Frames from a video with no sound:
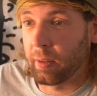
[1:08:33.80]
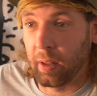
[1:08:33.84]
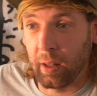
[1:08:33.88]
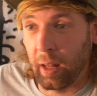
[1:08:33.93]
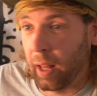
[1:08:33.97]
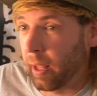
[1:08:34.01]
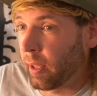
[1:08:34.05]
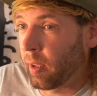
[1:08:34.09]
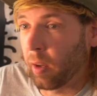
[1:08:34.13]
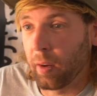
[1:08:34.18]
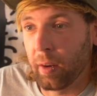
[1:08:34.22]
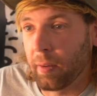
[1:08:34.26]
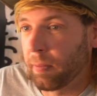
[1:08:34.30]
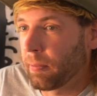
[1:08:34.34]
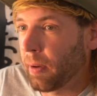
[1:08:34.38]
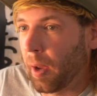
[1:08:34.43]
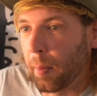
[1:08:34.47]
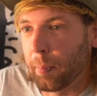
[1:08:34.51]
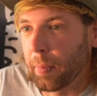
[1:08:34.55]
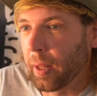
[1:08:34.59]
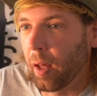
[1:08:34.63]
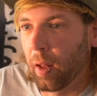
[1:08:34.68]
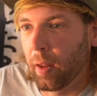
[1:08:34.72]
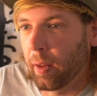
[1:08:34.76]
like on a
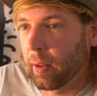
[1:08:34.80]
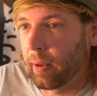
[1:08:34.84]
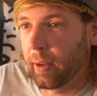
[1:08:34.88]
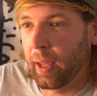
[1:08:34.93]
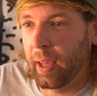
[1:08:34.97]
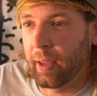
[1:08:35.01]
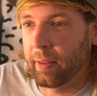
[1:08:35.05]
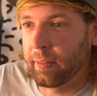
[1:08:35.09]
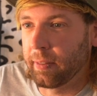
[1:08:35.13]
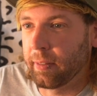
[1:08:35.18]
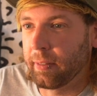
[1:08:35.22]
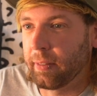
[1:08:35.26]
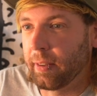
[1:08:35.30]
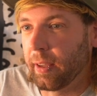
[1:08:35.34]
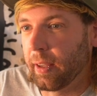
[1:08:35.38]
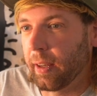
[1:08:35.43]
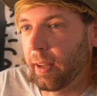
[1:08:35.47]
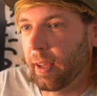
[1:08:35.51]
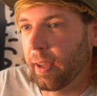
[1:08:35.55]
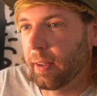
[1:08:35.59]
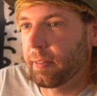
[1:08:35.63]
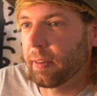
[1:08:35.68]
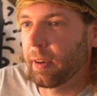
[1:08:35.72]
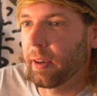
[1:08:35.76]
family holiday as a
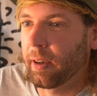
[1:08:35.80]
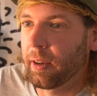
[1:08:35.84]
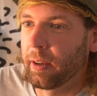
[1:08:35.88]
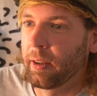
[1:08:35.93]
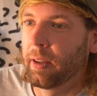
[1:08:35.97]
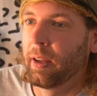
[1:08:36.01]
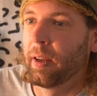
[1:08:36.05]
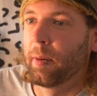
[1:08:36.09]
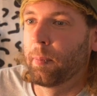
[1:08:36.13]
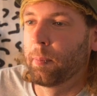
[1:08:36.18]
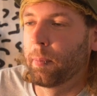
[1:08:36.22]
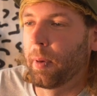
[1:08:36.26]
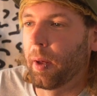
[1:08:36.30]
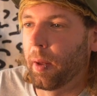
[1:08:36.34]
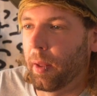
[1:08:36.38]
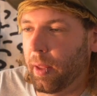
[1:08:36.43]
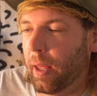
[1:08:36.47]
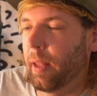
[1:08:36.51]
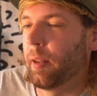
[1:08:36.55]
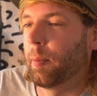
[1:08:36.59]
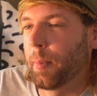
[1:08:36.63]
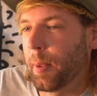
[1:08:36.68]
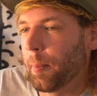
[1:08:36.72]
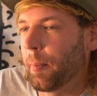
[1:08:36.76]
teenager, but
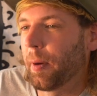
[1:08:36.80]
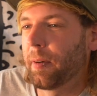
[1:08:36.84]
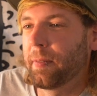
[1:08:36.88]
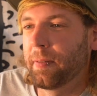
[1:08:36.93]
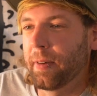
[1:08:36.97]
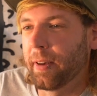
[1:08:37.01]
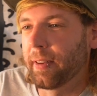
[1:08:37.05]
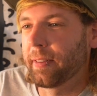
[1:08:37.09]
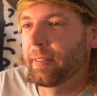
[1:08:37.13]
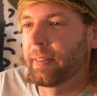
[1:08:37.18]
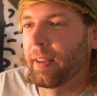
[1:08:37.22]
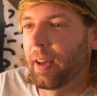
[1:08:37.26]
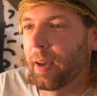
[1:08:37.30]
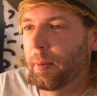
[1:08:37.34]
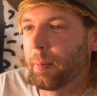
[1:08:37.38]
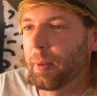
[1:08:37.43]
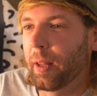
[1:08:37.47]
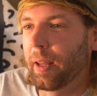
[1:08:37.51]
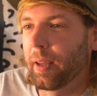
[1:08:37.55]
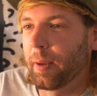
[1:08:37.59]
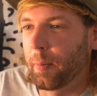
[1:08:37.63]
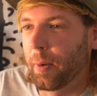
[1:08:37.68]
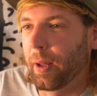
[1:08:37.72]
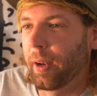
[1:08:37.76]
it'll be my first time,
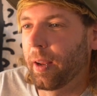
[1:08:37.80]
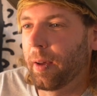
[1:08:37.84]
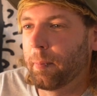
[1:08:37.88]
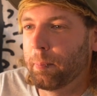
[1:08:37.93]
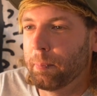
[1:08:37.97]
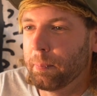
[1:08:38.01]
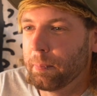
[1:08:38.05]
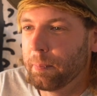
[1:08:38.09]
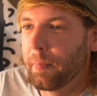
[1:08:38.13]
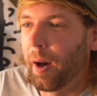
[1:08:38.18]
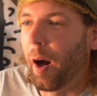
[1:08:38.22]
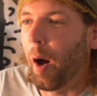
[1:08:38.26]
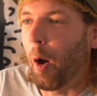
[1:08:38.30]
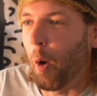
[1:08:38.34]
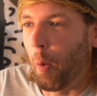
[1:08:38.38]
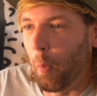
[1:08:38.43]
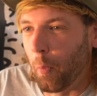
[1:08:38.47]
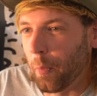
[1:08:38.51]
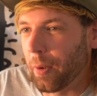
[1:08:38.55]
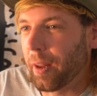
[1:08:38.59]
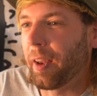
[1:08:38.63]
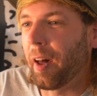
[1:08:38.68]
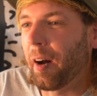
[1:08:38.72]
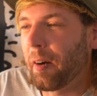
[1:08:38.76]
like when I'm
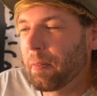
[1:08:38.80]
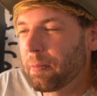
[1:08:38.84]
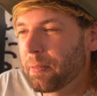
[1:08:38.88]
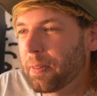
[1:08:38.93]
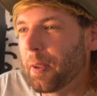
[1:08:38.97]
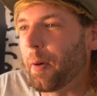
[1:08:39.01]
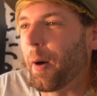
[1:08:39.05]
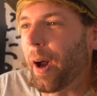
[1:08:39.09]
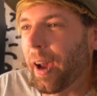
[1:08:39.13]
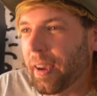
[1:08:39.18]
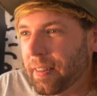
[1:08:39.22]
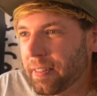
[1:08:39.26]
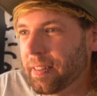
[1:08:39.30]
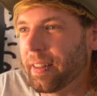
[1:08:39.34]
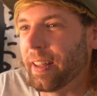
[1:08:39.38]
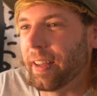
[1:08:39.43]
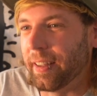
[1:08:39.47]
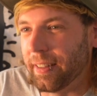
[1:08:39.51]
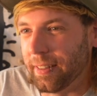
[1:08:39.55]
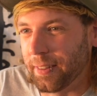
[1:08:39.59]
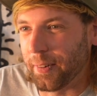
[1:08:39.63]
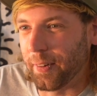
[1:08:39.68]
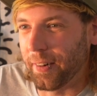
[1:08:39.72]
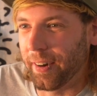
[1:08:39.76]
old enough to actually
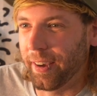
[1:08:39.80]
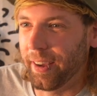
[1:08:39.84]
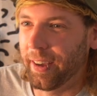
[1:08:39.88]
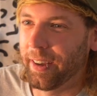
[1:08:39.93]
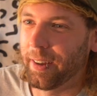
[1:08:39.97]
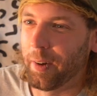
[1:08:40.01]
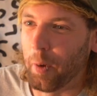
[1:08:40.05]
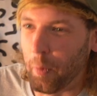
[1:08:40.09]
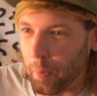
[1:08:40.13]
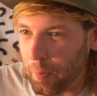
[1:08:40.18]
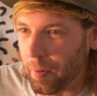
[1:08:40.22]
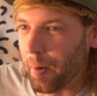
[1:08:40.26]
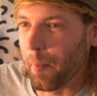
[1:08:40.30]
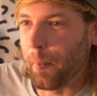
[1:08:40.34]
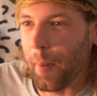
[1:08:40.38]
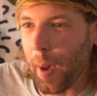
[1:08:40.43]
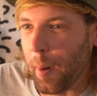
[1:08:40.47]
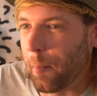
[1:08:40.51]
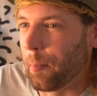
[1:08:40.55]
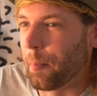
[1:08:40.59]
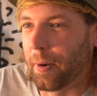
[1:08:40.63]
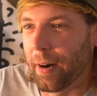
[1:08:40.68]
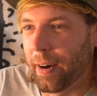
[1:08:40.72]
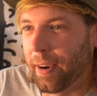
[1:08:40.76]
enjoy it or
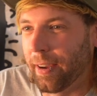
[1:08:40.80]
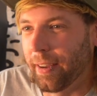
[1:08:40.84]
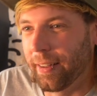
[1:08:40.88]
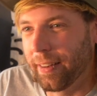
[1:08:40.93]
remember it.